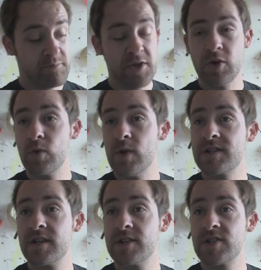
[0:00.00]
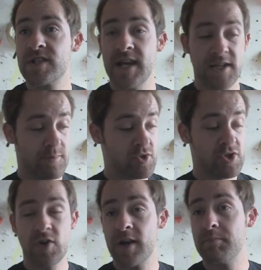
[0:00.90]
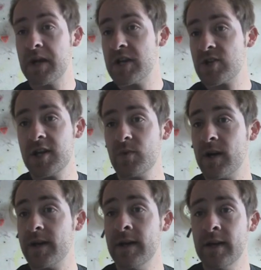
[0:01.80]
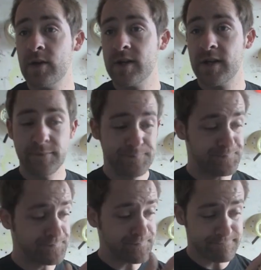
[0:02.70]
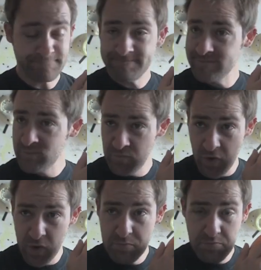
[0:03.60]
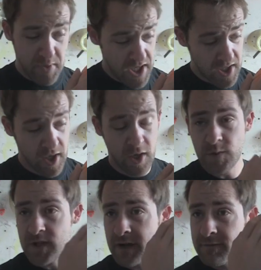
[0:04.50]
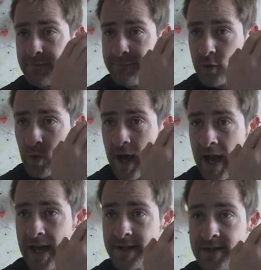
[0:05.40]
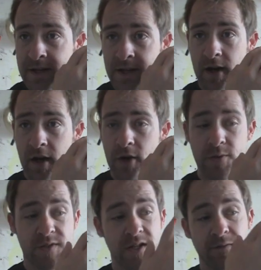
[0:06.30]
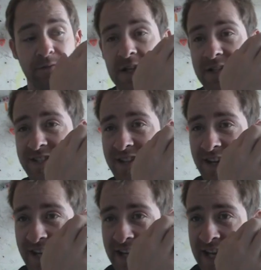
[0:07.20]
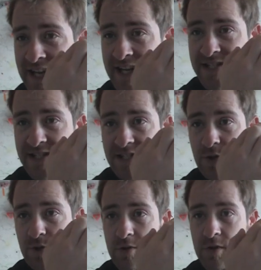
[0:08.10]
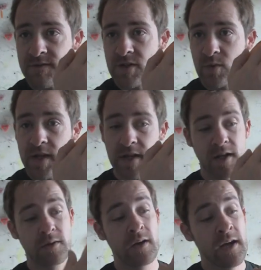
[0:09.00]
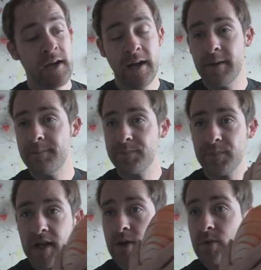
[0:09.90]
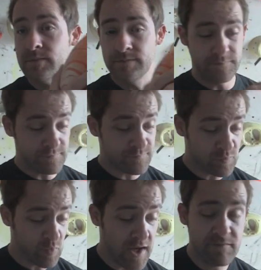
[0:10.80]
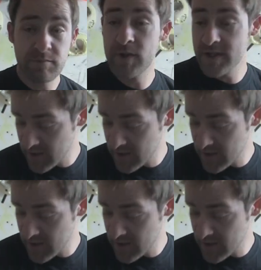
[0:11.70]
but you're always going to just end up just trying to pinch anyway. You know, very big holds, like full hand holds, and your fingers just kind of hit into these little grooves and away you go. You know, we even put these